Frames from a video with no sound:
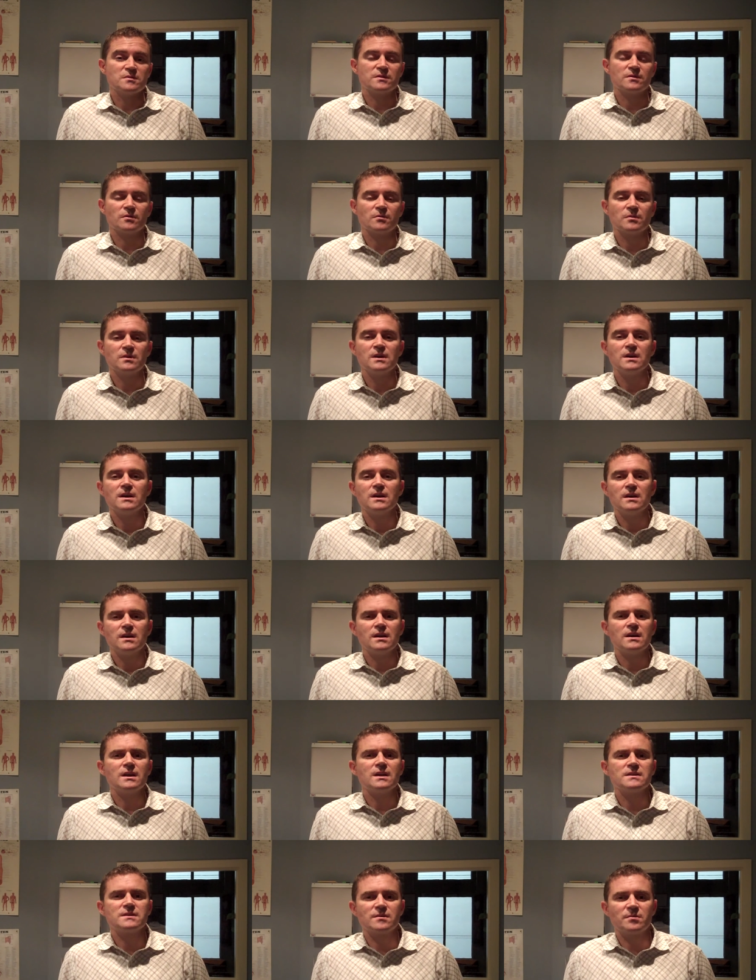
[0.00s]
So
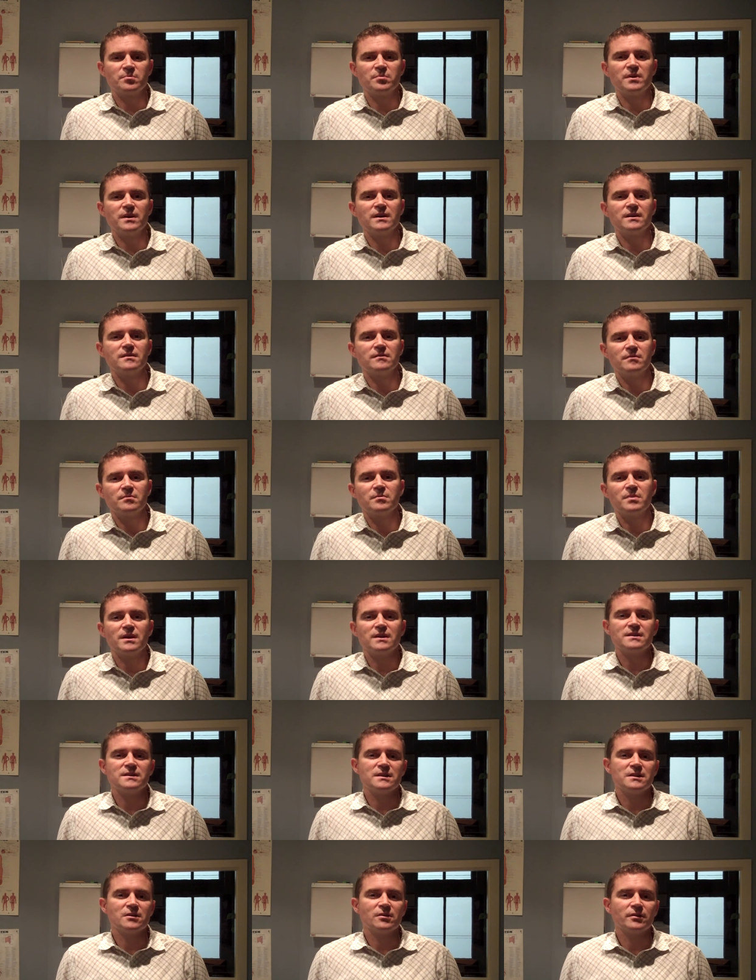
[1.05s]
it's a big, big
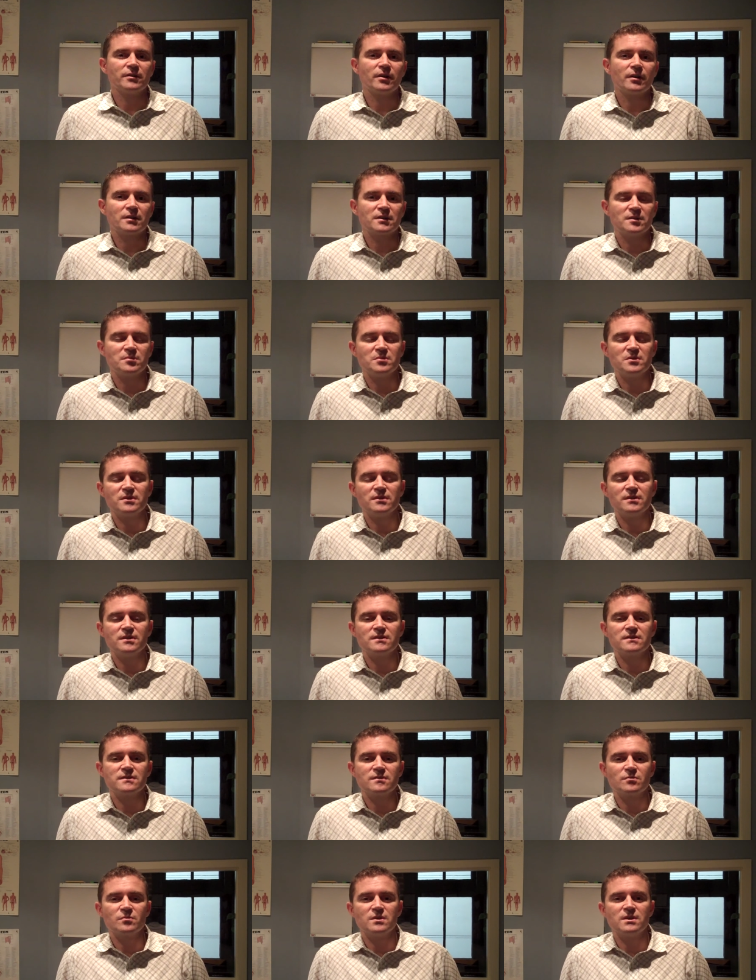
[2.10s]
deal in our
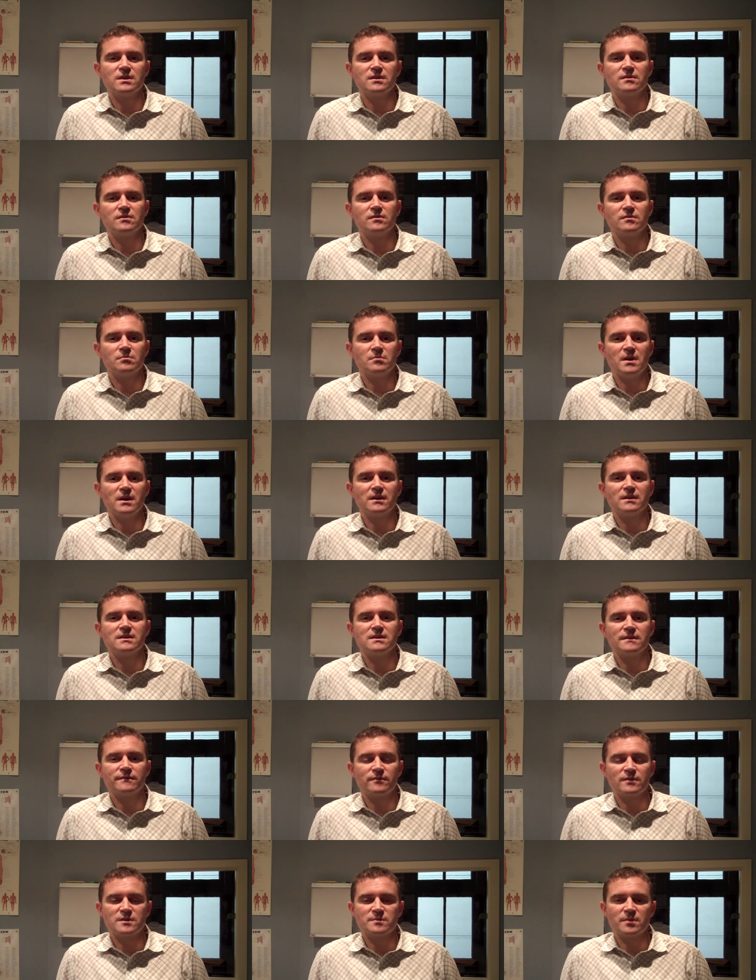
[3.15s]
communities, and we can make a
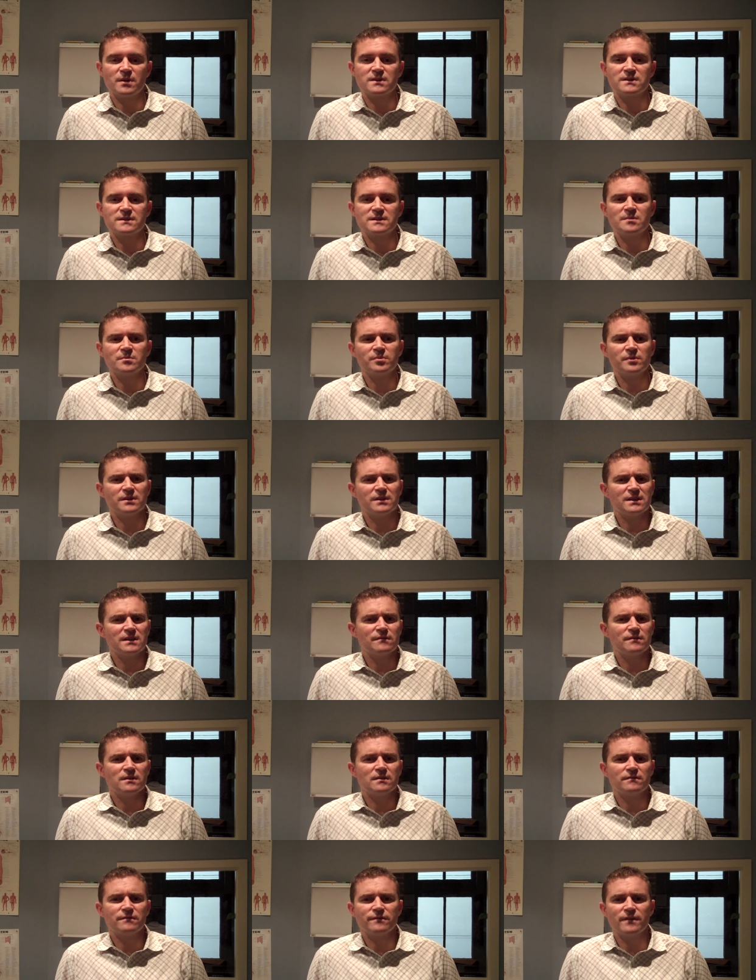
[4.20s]
difference by simply
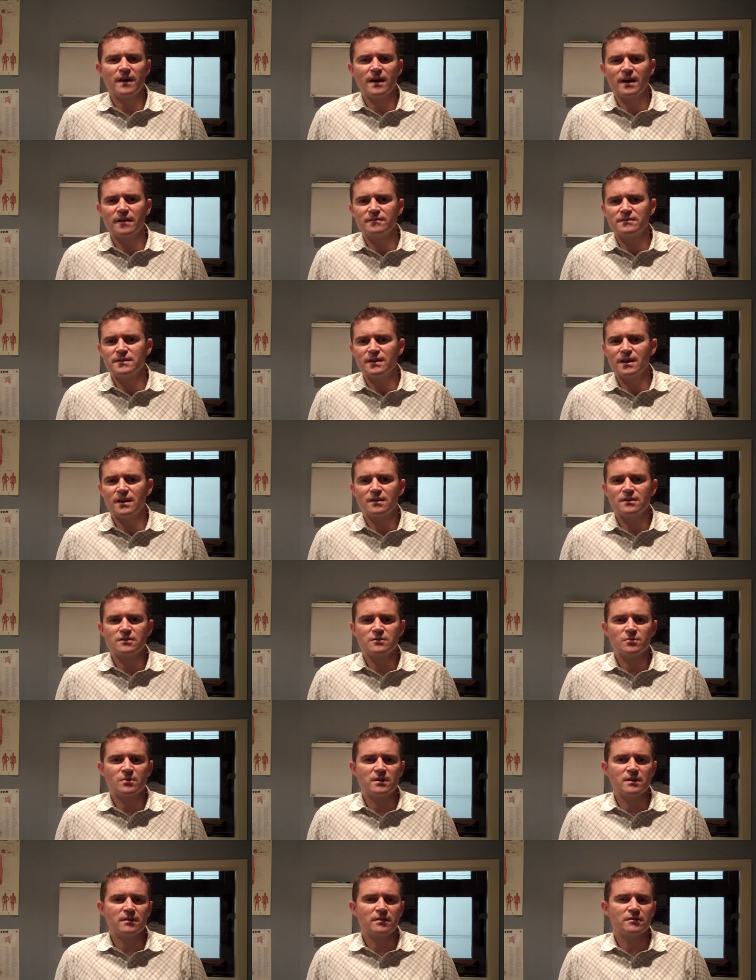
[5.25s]
giving 5, 10,
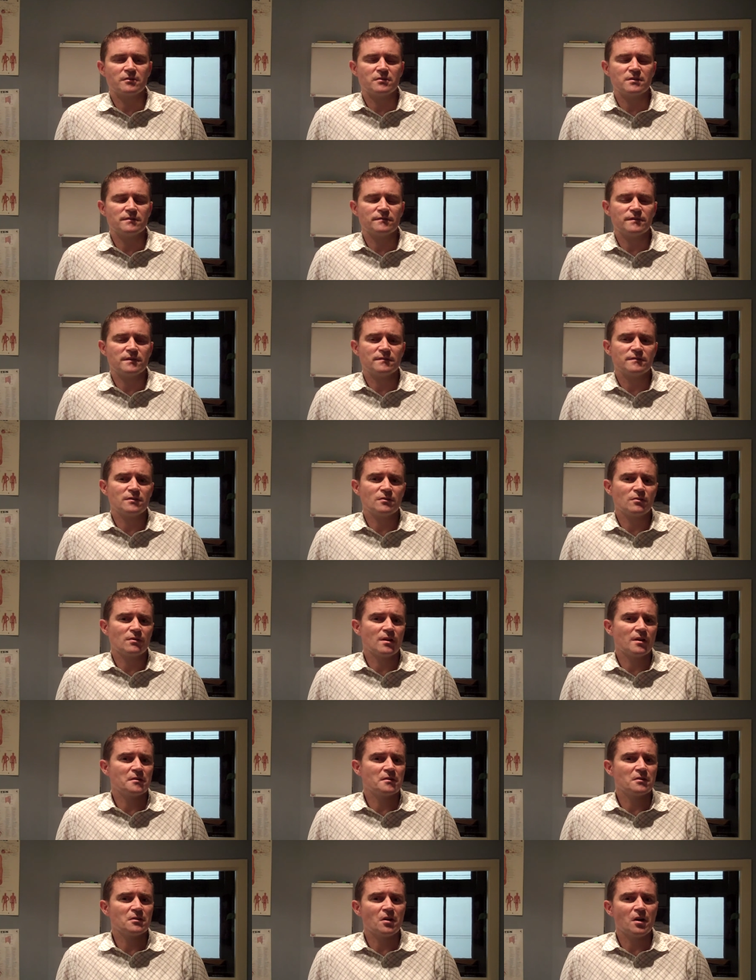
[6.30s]
20, 30, 50, or
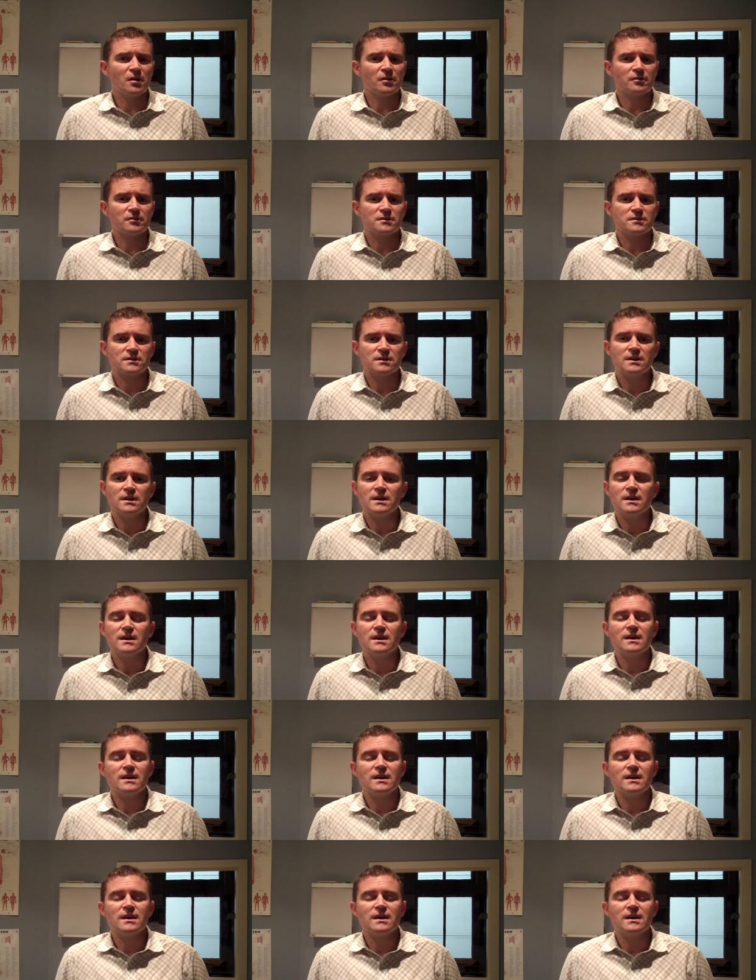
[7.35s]
$100.